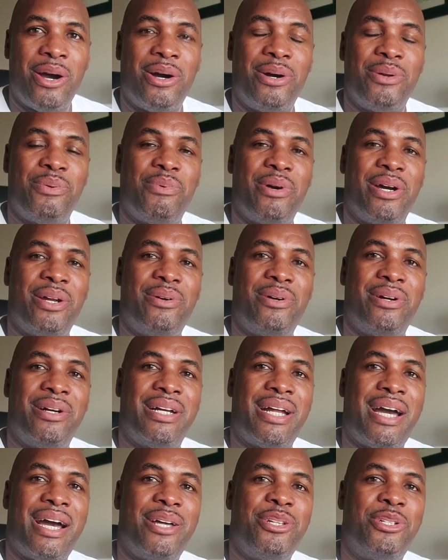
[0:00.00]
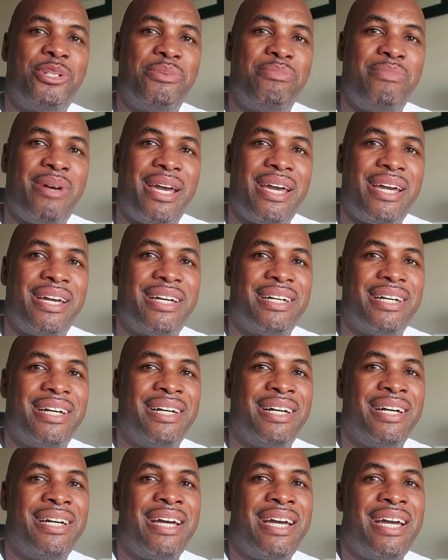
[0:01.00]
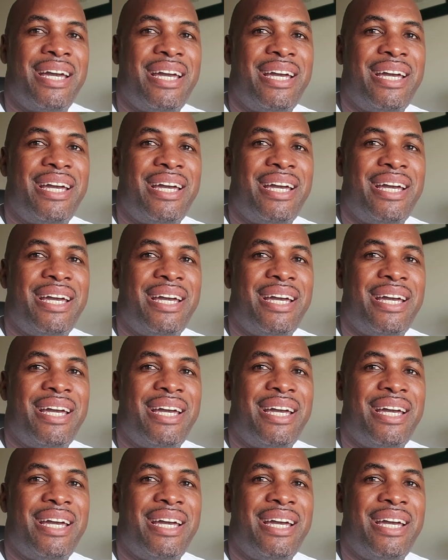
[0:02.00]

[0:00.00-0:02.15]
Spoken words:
on whether or not Jamaica